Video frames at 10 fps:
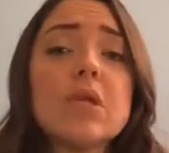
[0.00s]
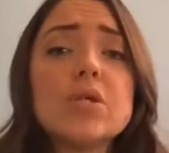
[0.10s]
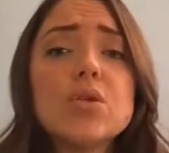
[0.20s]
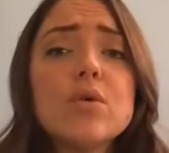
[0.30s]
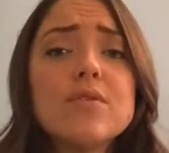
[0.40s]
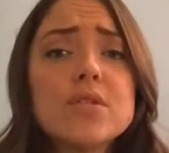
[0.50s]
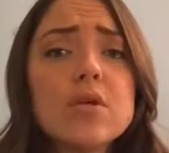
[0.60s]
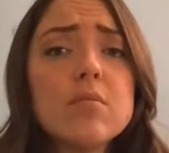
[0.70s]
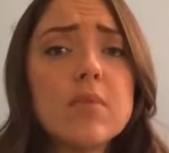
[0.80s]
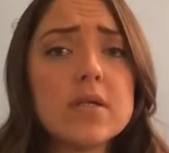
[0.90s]
So if
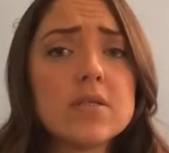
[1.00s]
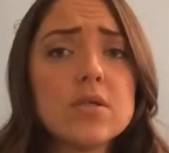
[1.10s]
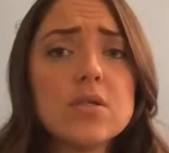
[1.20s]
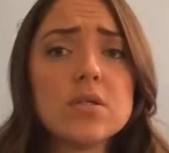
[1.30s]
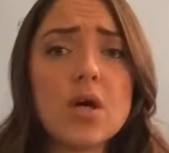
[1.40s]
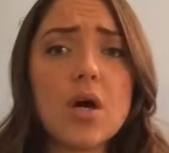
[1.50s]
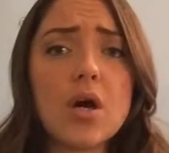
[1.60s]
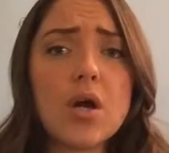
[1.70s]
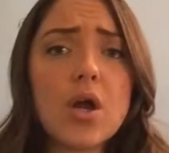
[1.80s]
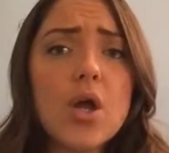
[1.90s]
certain muscles
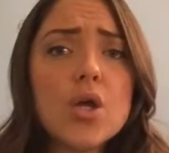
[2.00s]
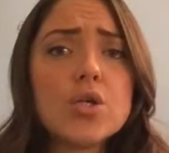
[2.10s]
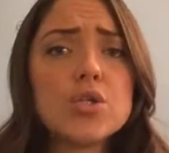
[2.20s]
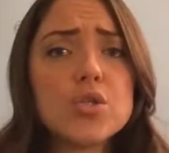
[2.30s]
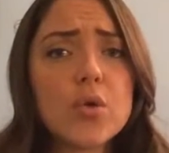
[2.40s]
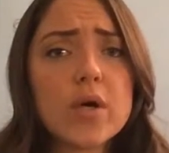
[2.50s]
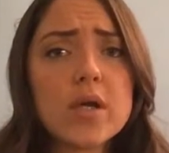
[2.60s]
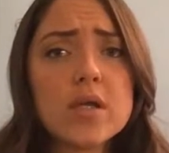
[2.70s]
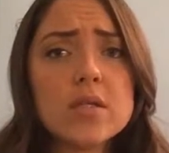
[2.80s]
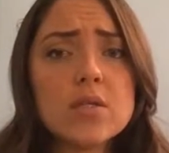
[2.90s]
are
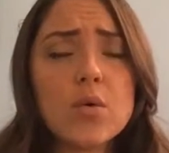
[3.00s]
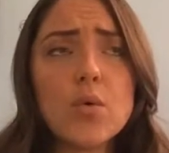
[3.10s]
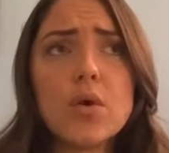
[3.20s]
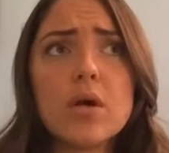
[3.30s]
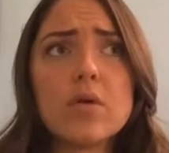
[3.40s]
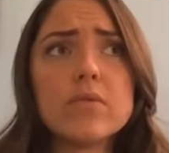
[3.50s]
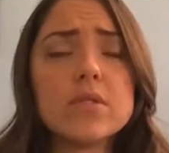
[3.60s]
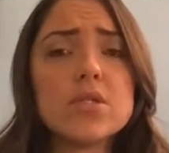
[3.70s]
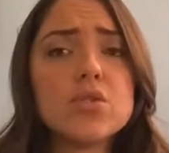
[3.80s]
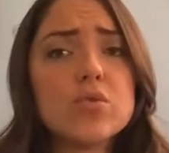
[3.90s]
shortened or
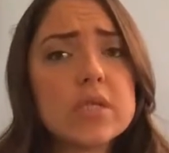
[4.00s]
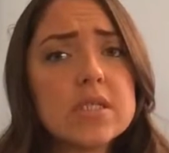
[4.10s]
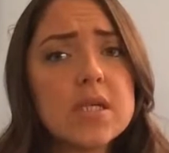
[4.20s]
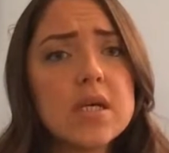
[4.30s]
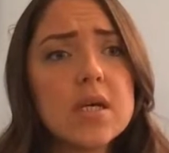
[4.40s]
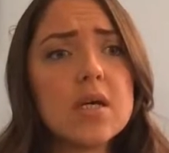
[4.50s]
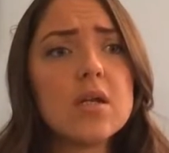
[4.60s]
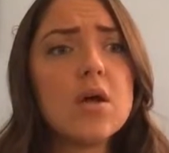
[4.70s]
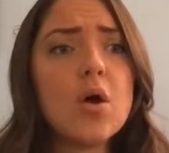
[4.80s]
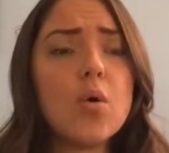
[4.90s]

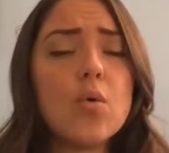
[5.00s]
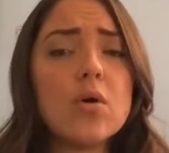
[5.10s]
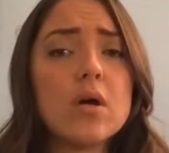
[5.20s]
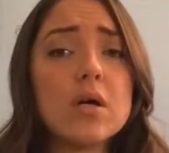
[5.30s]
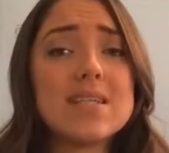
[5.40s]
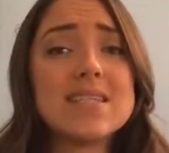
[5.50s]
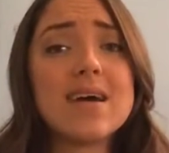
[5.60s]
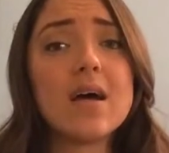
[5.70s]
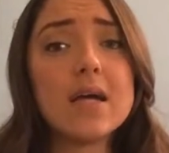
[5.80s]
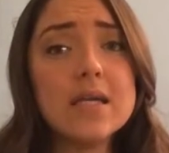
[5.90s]
restricted or
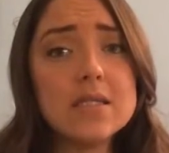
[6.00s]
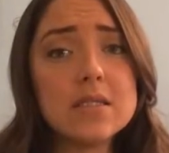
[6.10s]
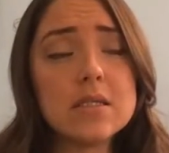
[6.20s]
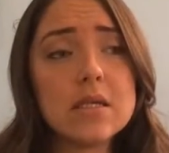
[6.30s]
tight,